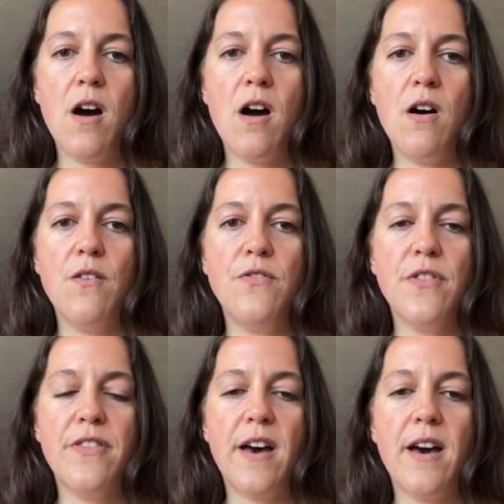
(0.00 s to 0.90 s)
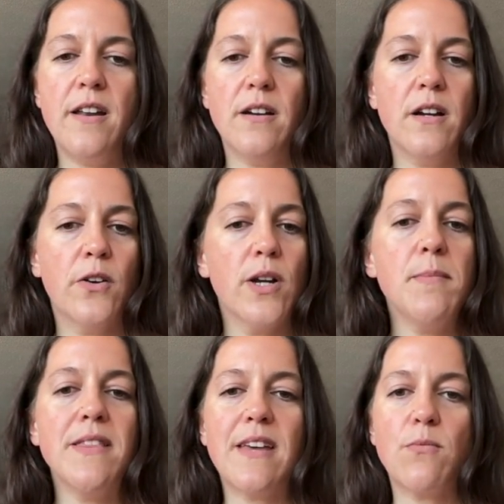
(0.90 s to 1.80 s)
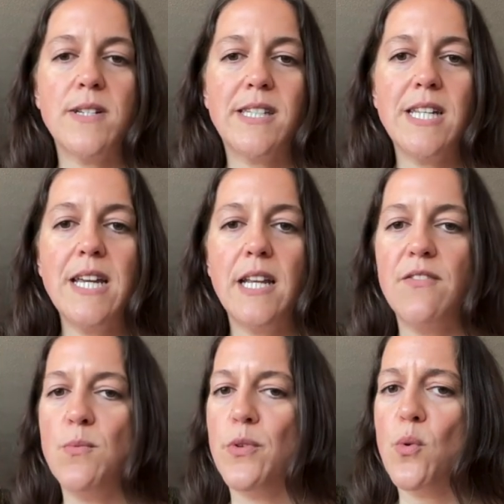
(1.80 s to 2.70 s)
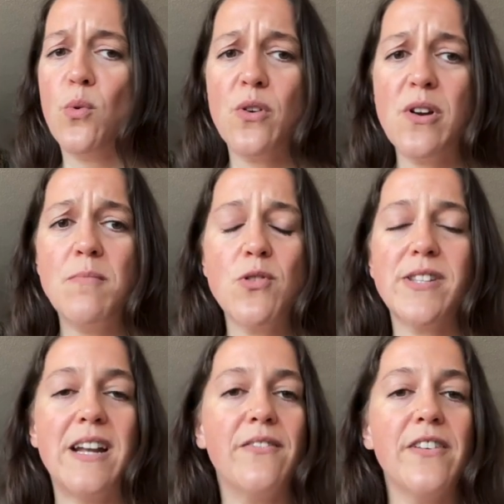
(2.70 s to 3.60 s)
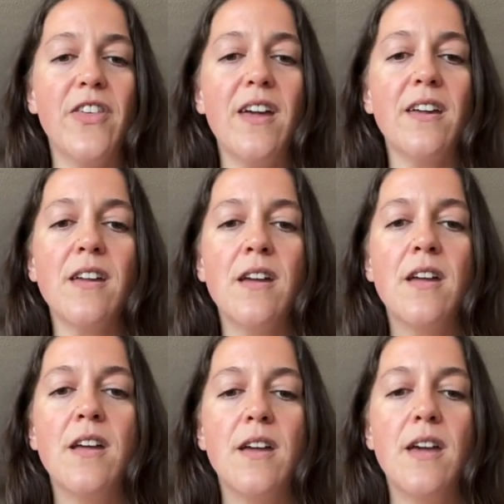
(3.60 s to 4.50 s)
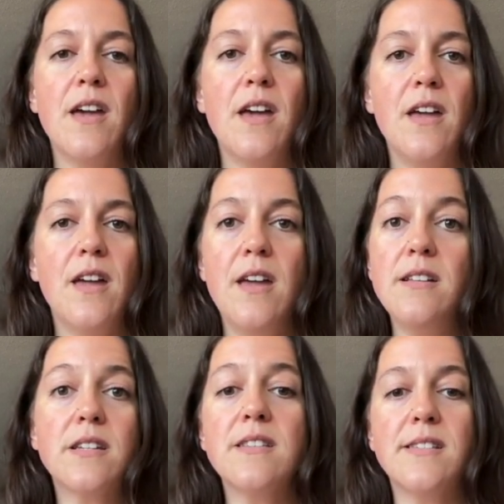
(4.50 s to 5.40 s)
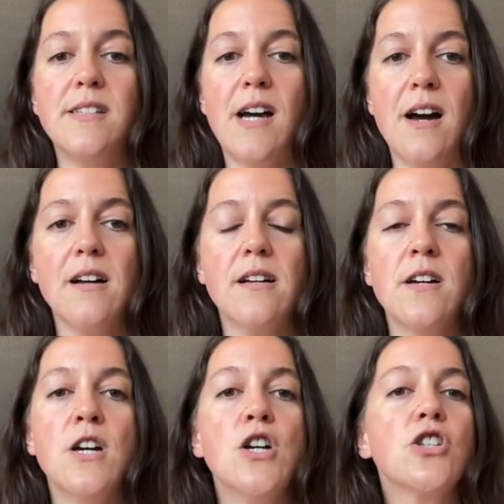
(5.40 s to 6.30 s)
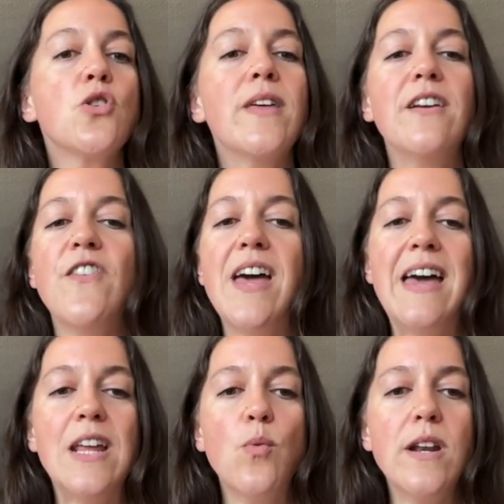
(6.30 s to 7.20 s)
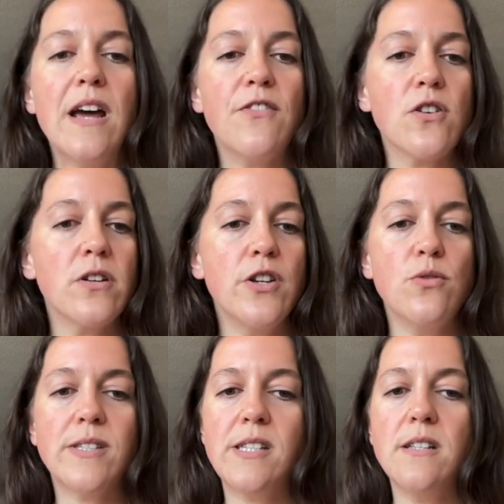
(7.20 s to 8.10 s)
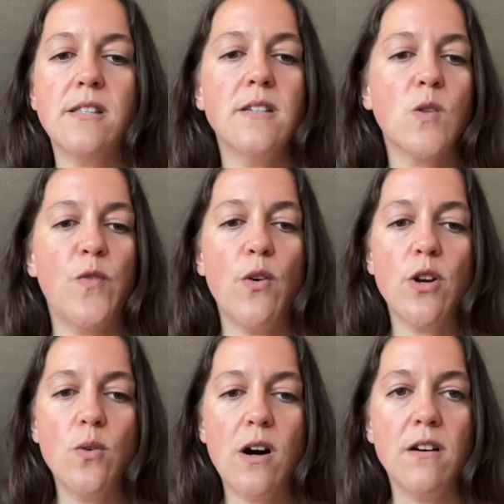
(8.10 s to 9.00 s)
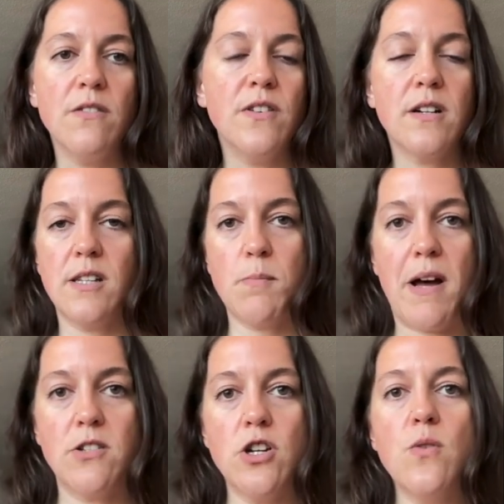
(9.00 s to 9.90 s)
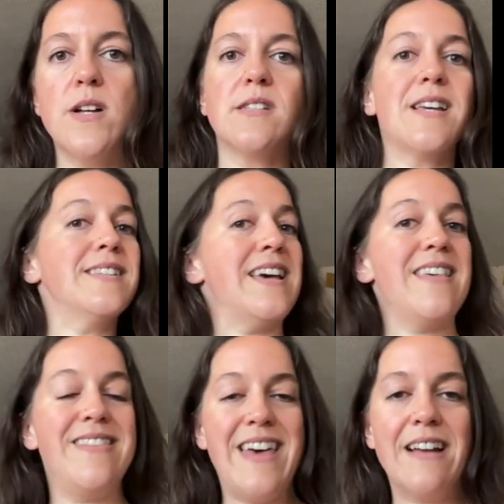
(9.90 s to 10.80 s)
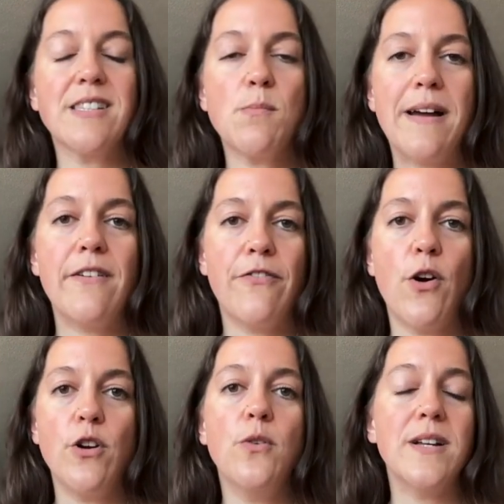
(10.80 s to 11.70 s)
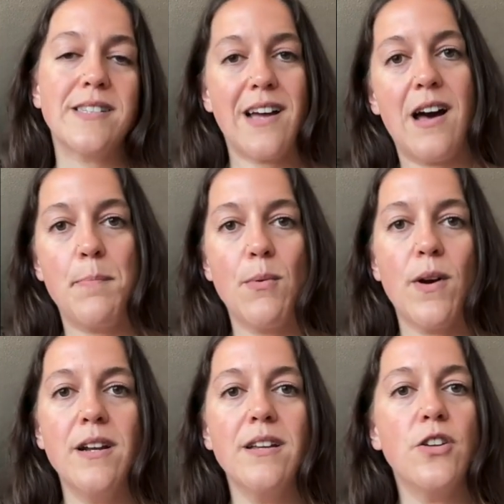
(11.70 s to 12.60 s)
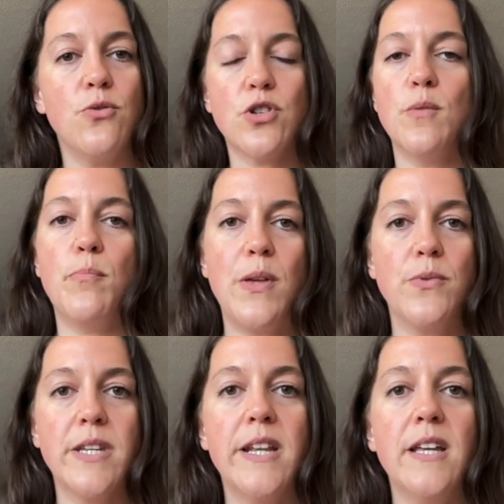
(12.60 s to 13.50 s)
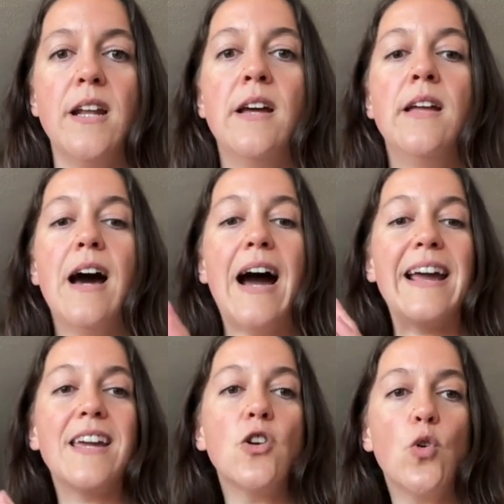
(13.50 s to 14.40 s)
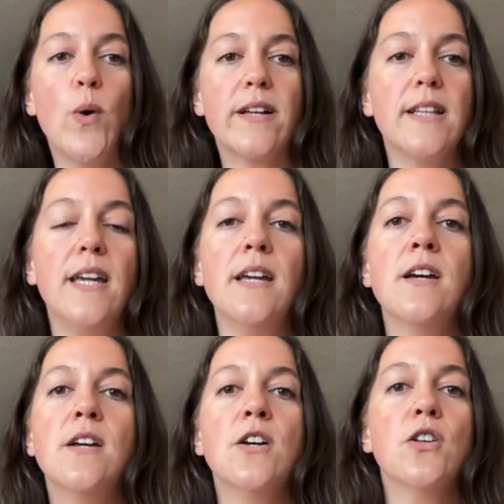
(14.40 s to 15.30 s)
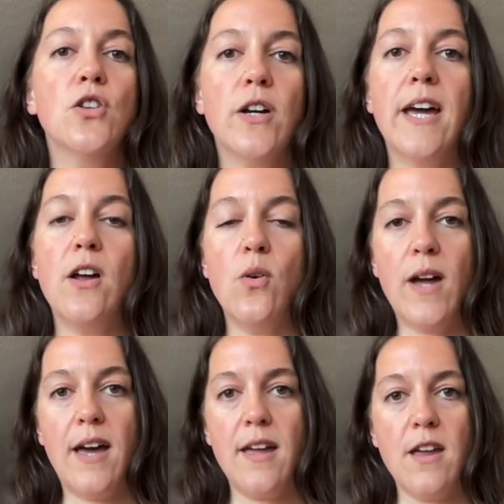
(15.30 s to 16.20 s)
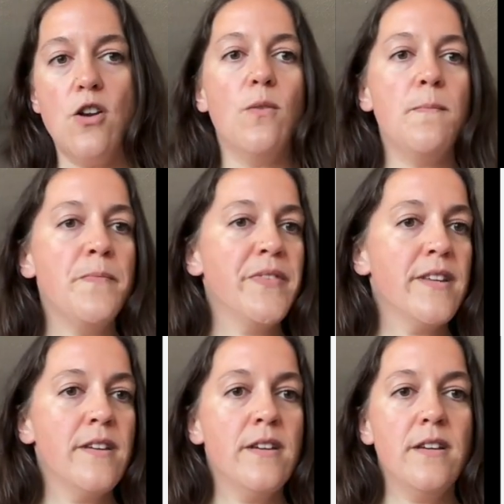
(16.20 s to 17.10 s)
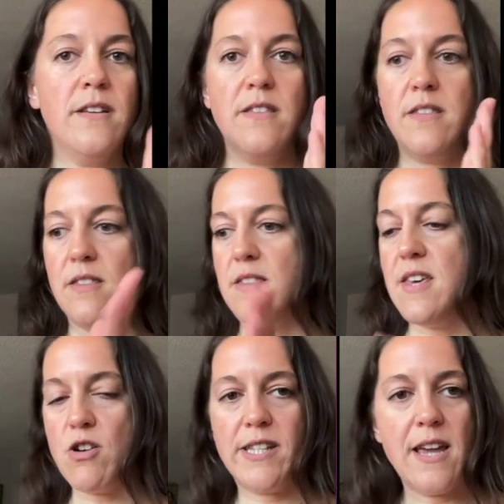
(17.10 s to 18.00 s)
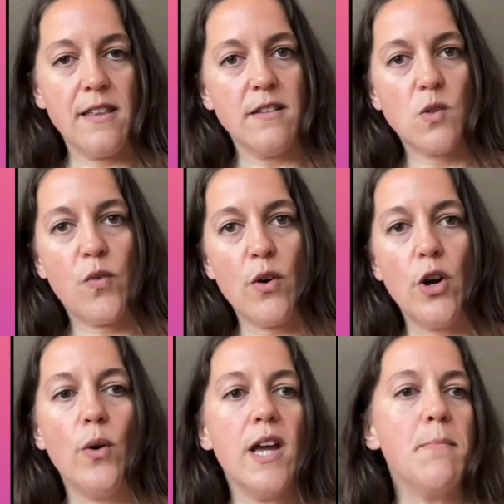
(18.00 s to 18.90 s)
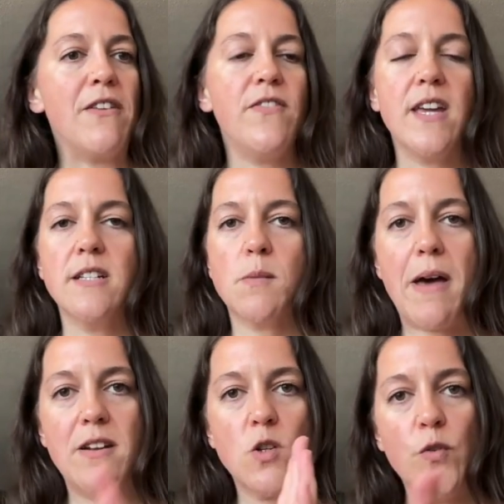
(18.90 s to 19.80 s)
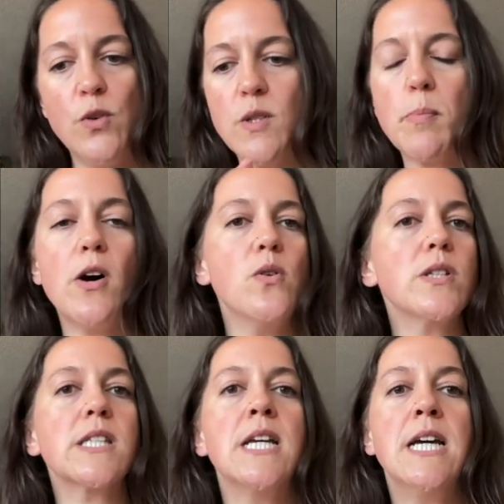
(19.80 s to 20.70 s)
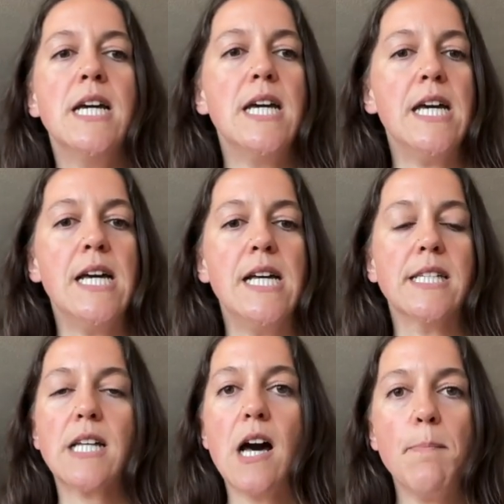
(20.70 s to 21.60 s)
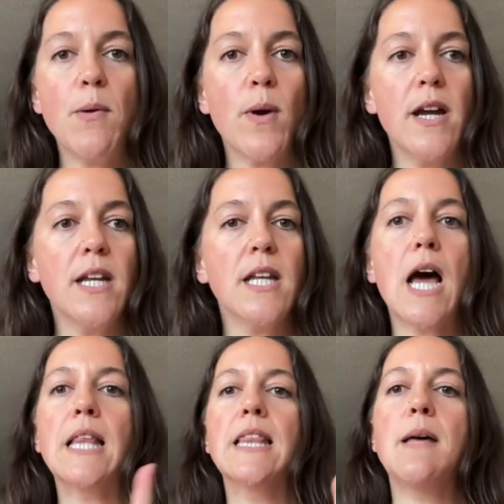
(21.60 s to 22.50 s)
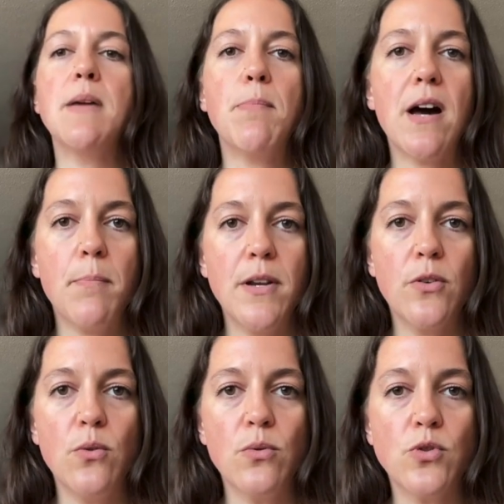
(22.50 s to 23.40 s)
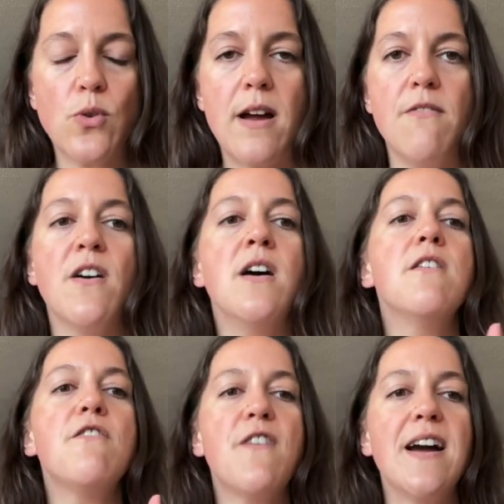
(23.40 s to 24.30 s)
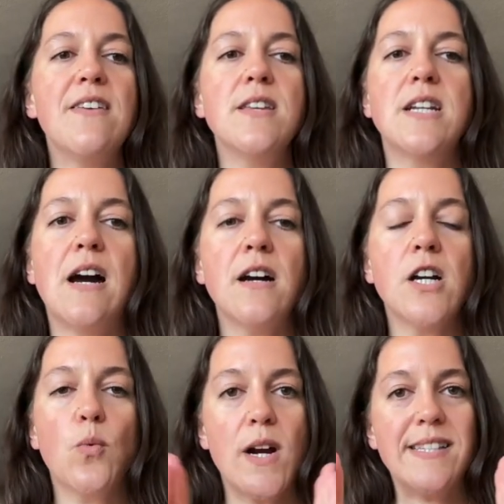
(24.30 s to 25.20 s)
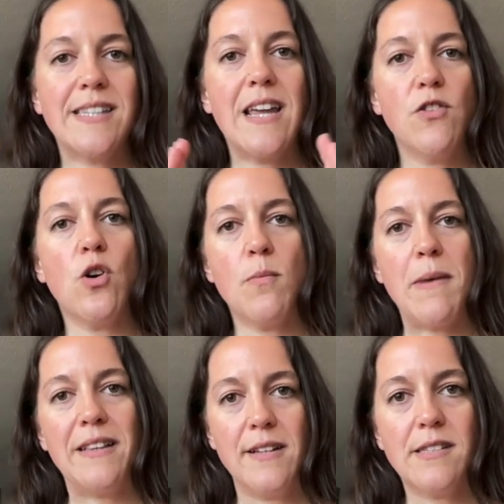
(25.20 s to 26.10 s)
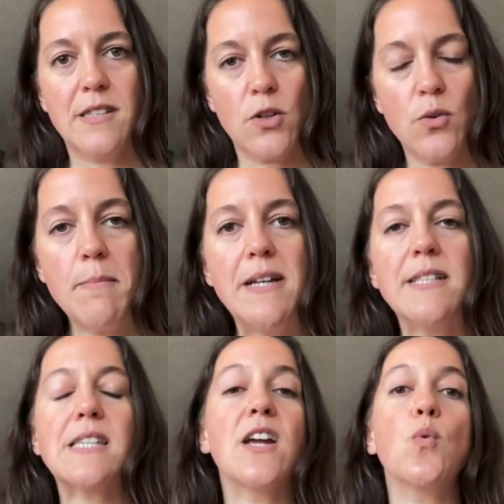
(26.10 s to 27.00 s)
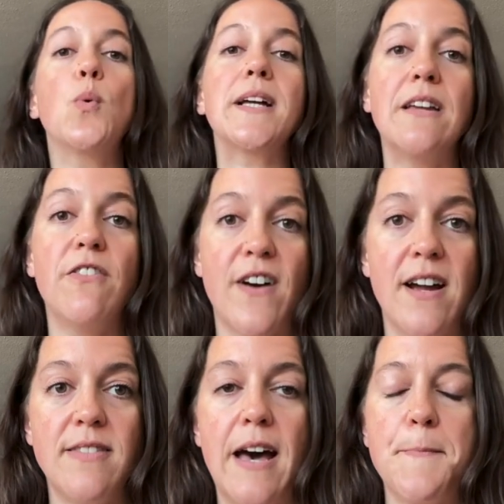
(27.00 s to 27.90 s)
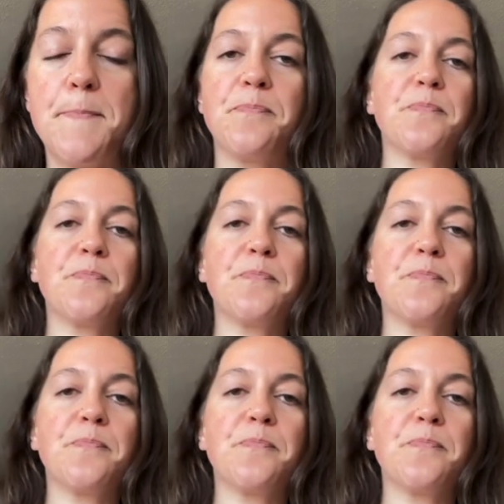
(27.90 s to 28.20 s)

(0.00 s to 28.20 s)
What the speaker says: of that agreement, that receipt, even with order numbers and everything, into this doc, so that if anyone ever, sees this photo of gazpacho and says, that's my photo, it's copyrighted, you shouldn't be using it, I can quickly look at, okay, they're saying this photo in my vegan Spanish foods post is copyrighted. Let me pop into Google Drive, find the doc where I saved all my license agreements, and quickly find that.